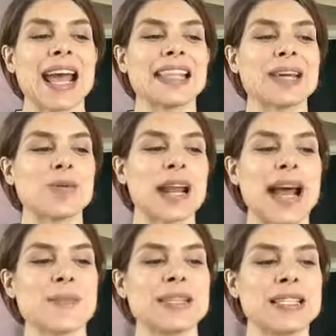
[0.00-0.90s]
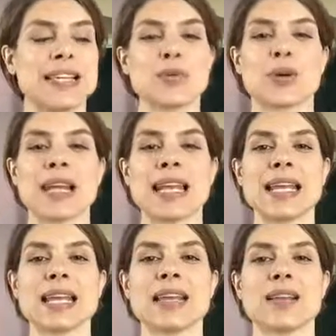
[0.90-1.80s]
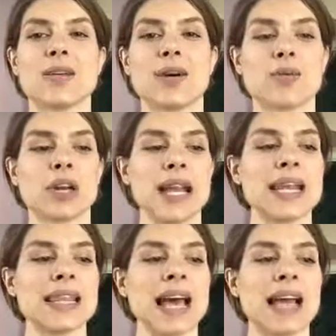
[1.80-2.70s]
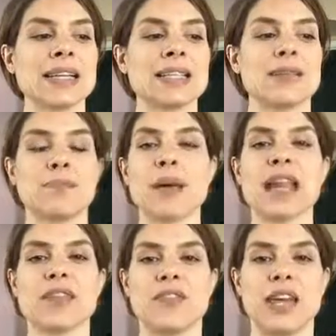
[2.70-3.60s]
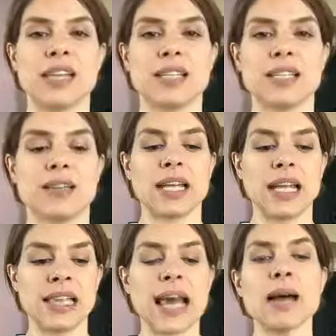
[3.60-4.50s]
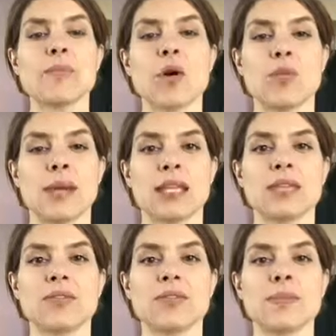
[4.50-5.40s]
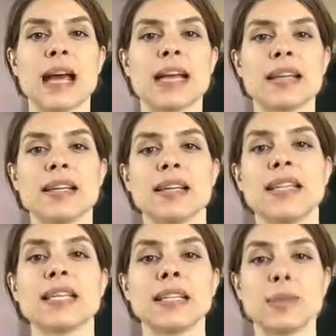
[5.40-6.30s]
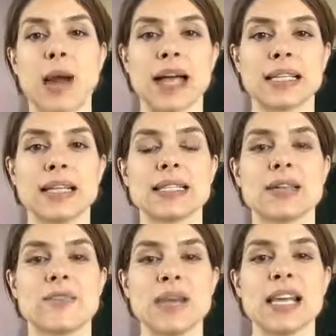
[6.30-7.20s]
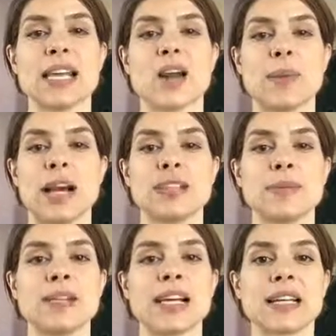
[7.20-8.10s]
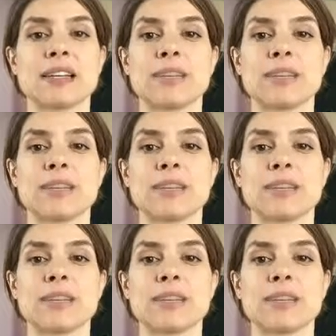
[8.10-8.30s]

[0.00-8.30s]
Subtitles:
And then what happens is we're getting that benefit in that moment from that healing practice of being in our parasympathetic